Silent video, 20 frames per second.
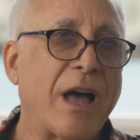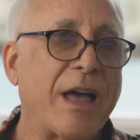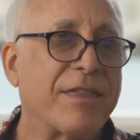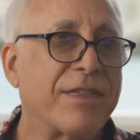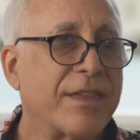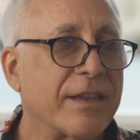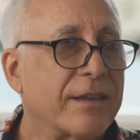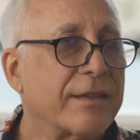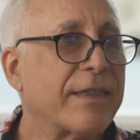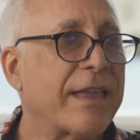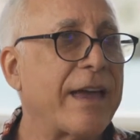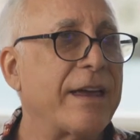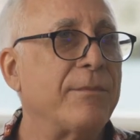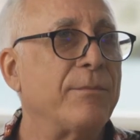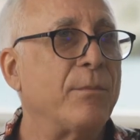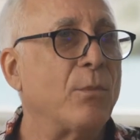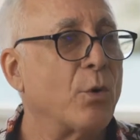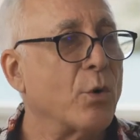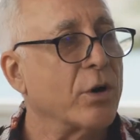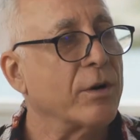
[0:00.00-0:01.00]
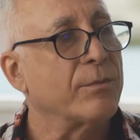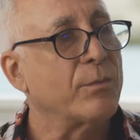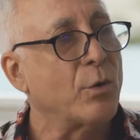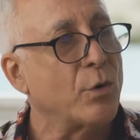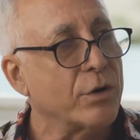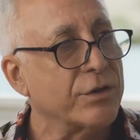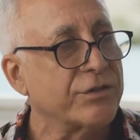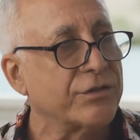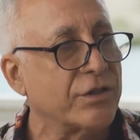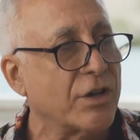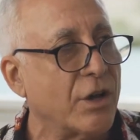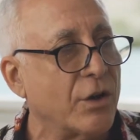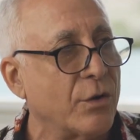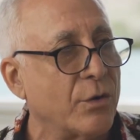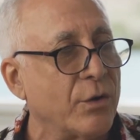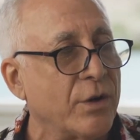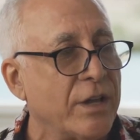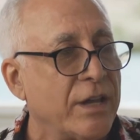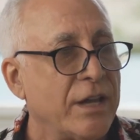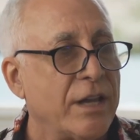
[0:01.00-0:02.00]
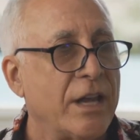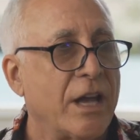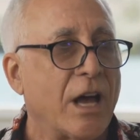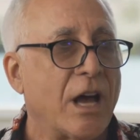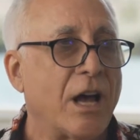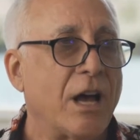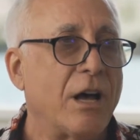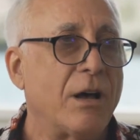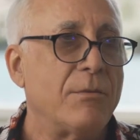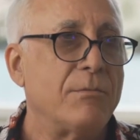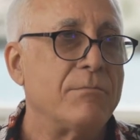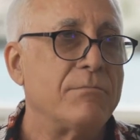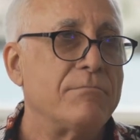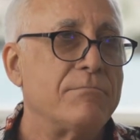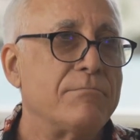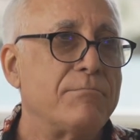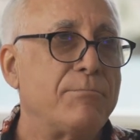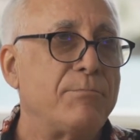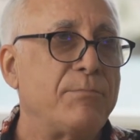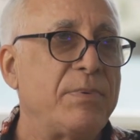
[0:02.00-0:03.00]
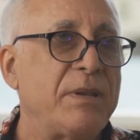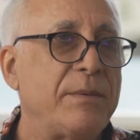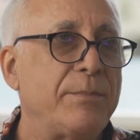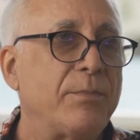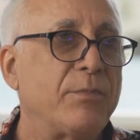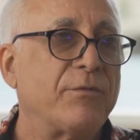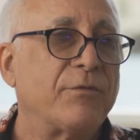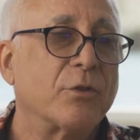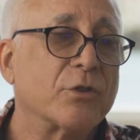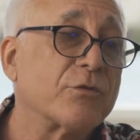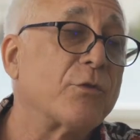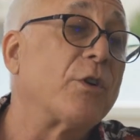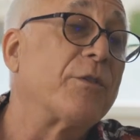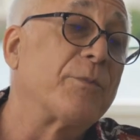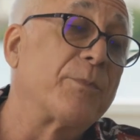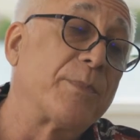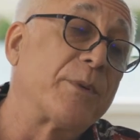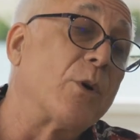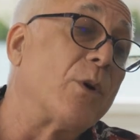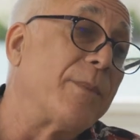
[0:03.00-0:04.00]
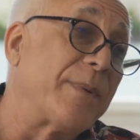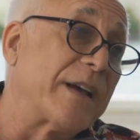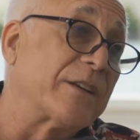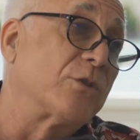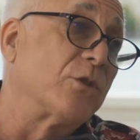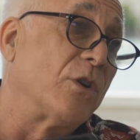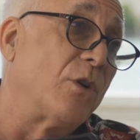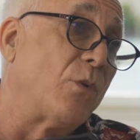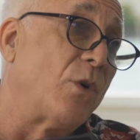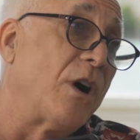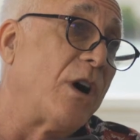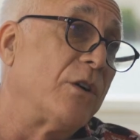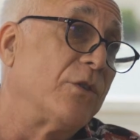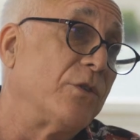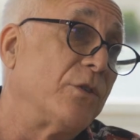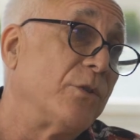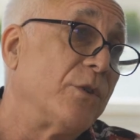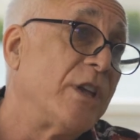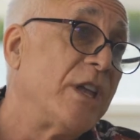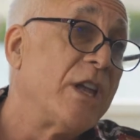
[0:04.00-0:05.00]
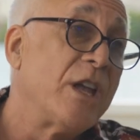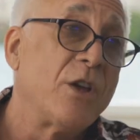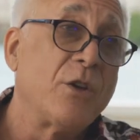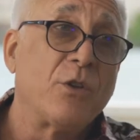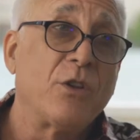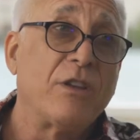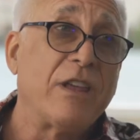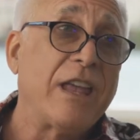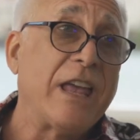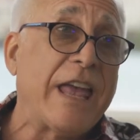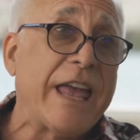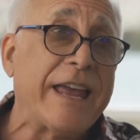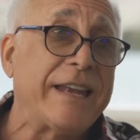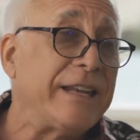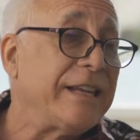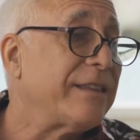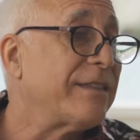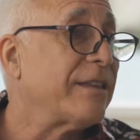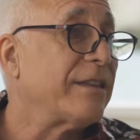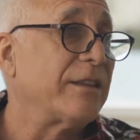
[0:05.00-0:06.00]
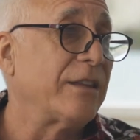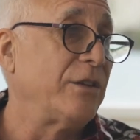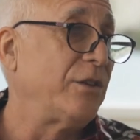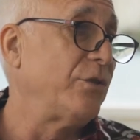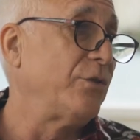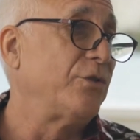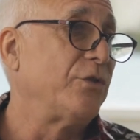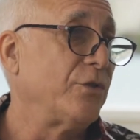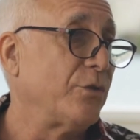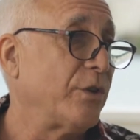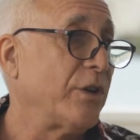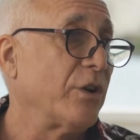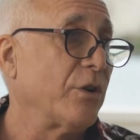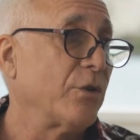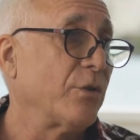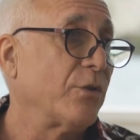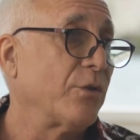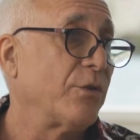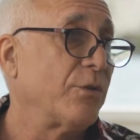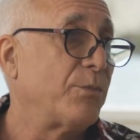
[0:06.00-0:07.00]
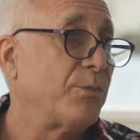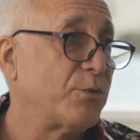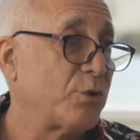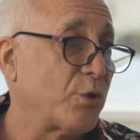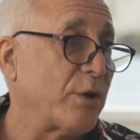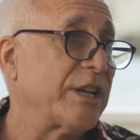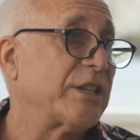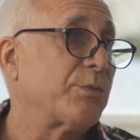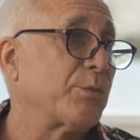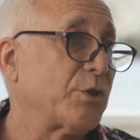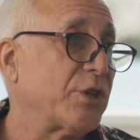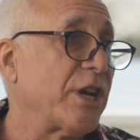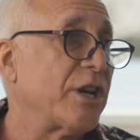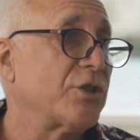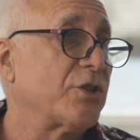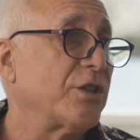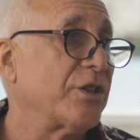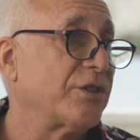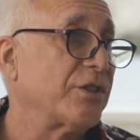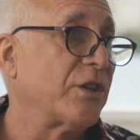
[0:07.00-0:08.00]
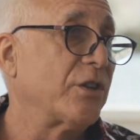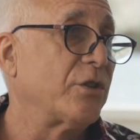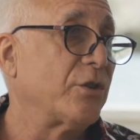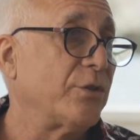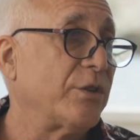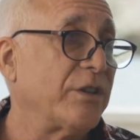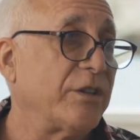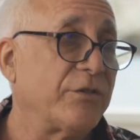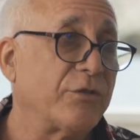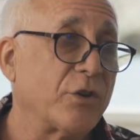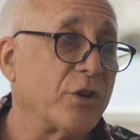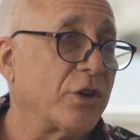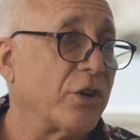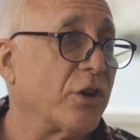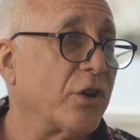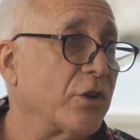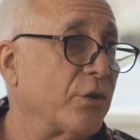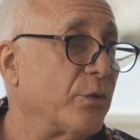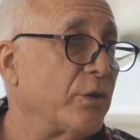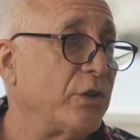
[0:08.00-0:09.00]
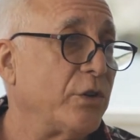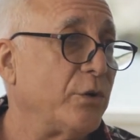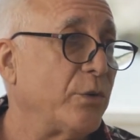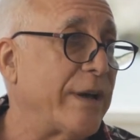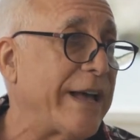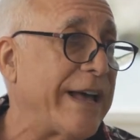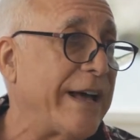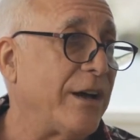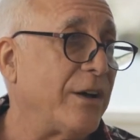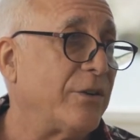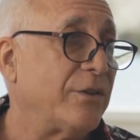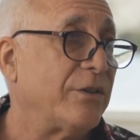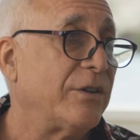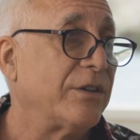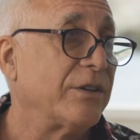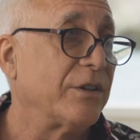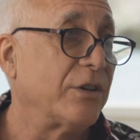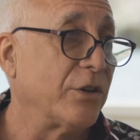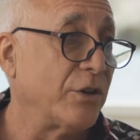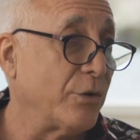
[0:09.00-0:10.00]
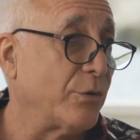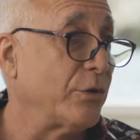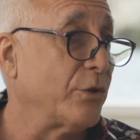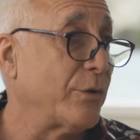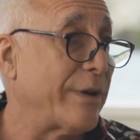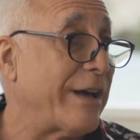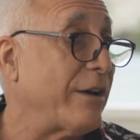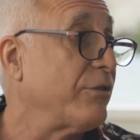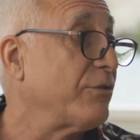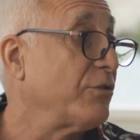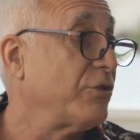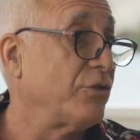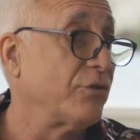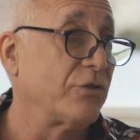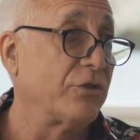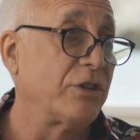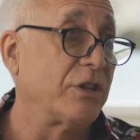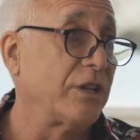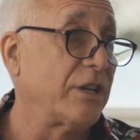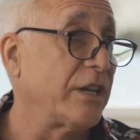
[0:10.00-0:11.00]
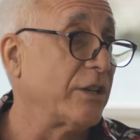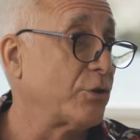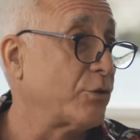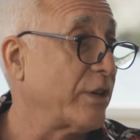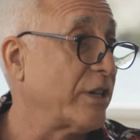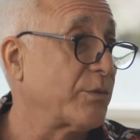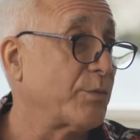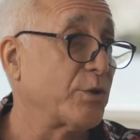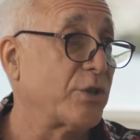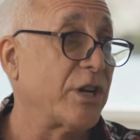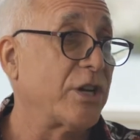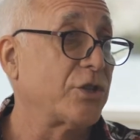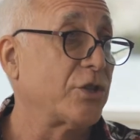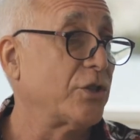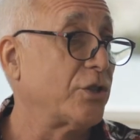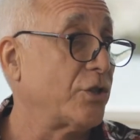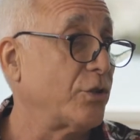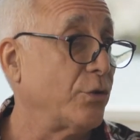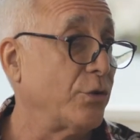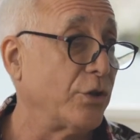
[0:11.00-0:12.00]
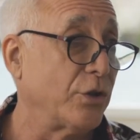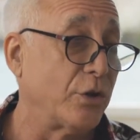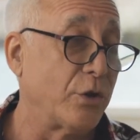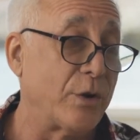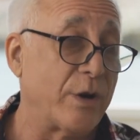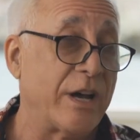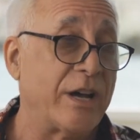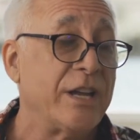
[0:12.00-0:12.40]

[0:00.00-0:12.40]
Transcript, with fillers: I think that more and more so. Um, People, first of all, going back to Oahu, anything that you do here, transportation is included. If you're going to go to a luau, you know, a luau, you're yeah. going to get transportation, transportation, to the luau.